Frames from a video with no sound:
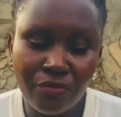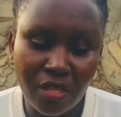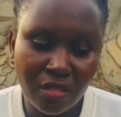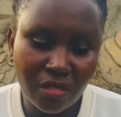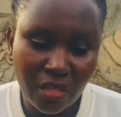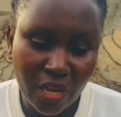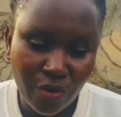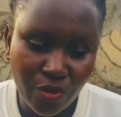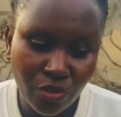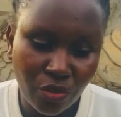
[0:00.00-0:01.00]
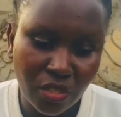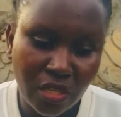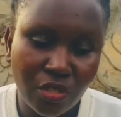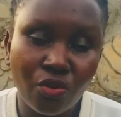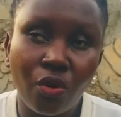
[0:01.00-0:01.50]
secondary
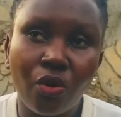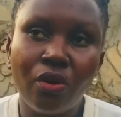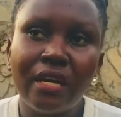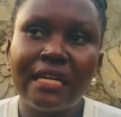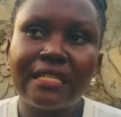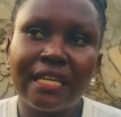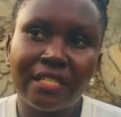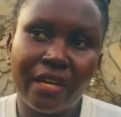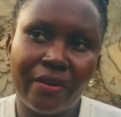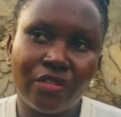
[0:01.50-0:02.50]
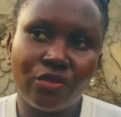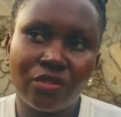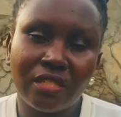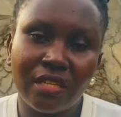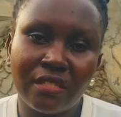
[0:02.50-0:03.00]
sources or tertiary
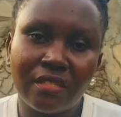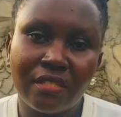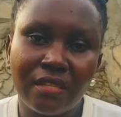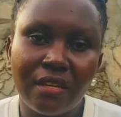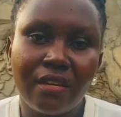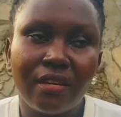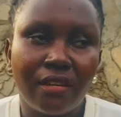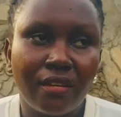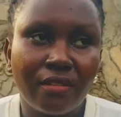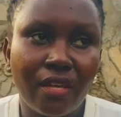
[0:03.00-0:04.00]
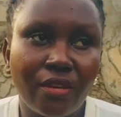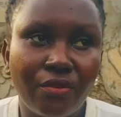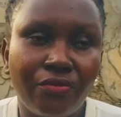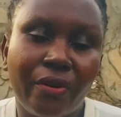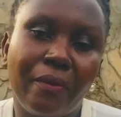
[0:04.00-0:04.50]
sources. Thank you
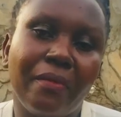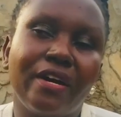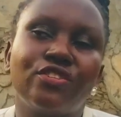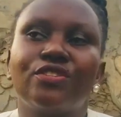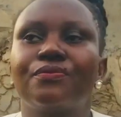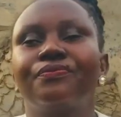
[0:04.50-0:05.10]
very much.